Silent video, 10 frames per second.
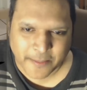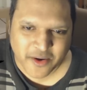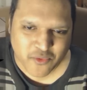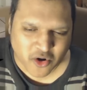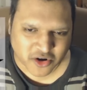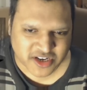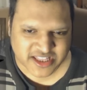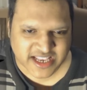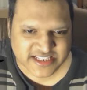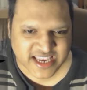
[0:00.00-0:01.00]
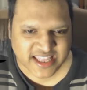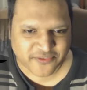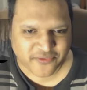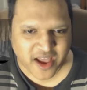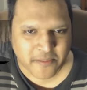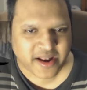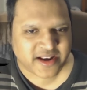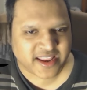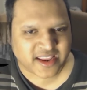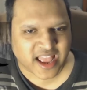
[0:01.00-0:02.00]
Am I wrong, or did they say that
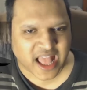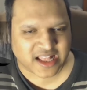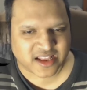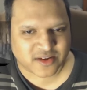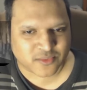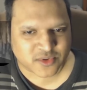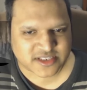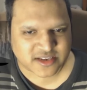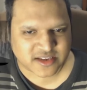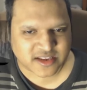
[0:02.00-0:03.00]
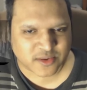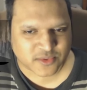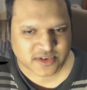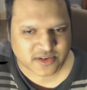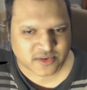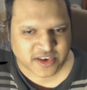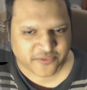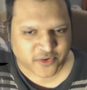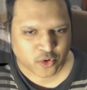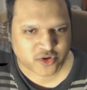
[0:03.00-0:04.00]
firebending was
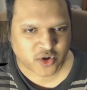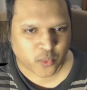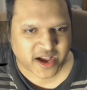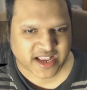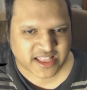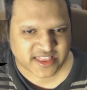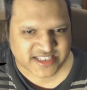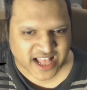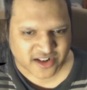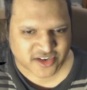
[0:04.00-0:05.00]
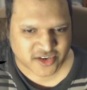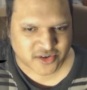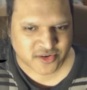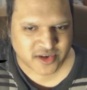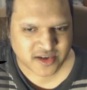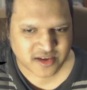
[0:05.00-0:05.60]
difficult to work at this altitude?